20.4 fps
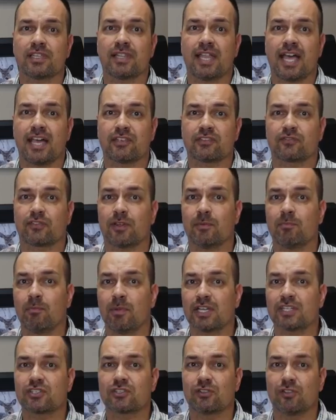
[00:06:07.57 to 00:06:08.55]
allows for a
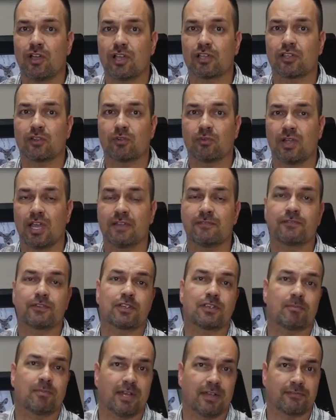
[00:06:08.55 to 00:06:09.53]
much longer run for
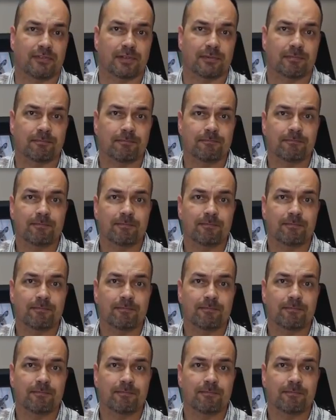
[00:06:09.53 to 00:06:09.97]
your buffer.